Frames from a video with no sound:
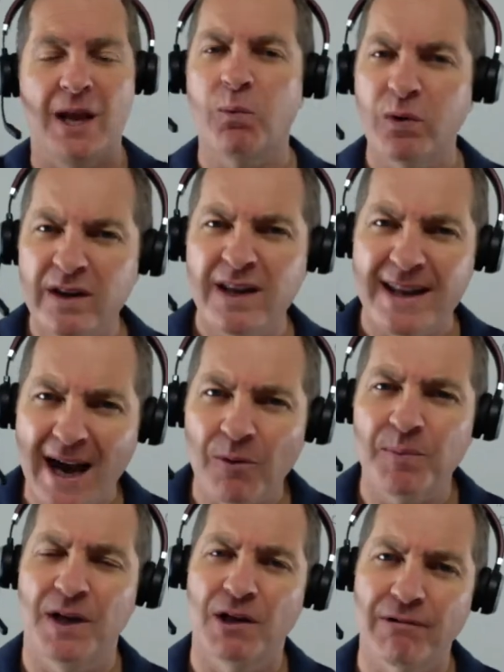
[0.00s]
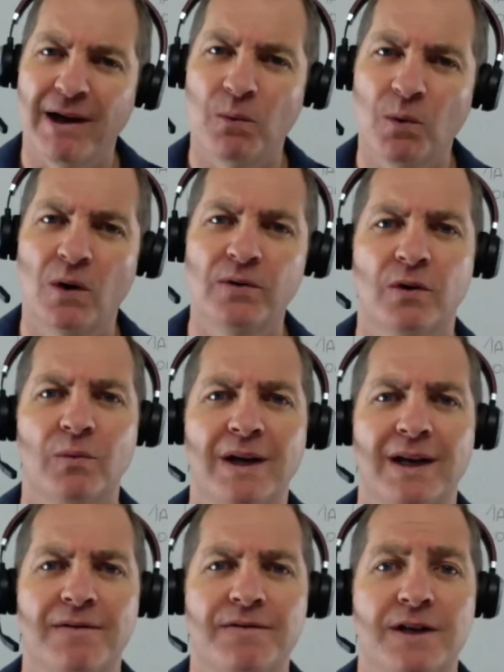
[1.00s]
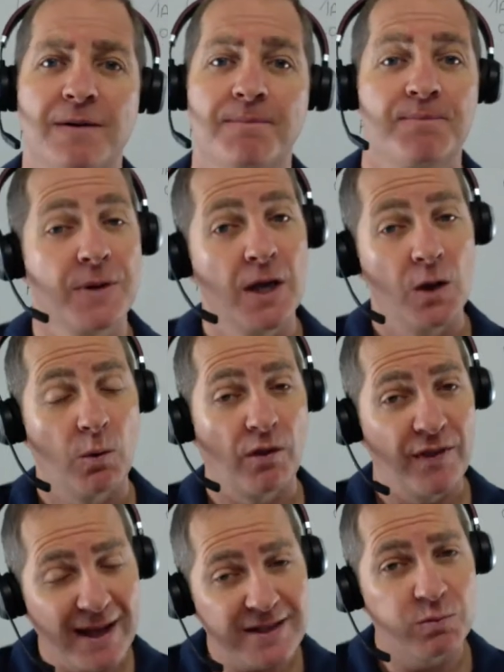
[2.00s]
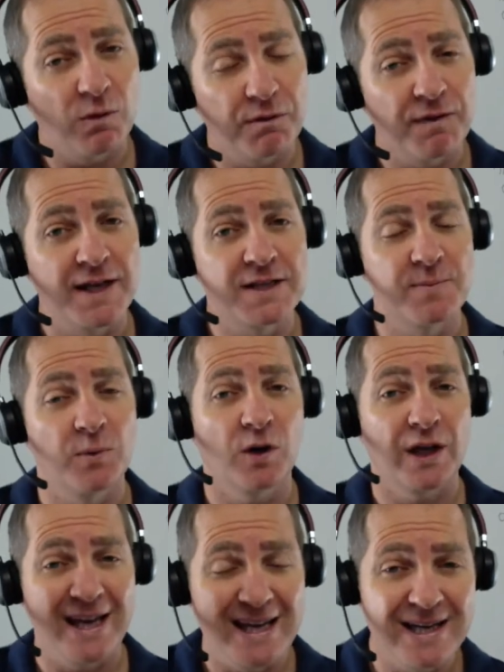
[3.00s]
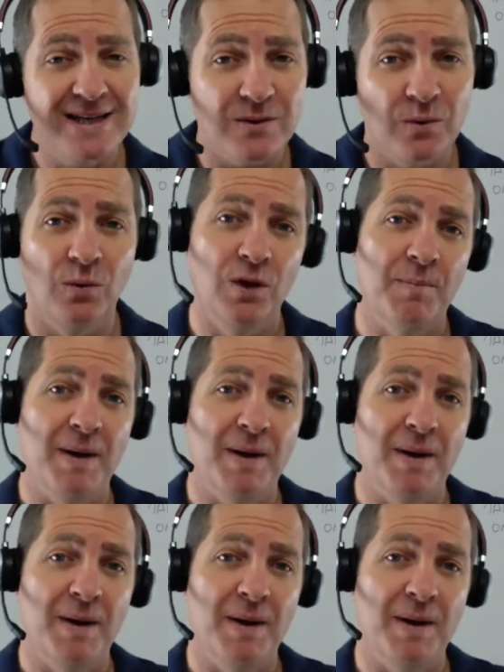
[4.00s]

Now, wouldn't that be a great world that we lived in? Well, that's what Facebook is all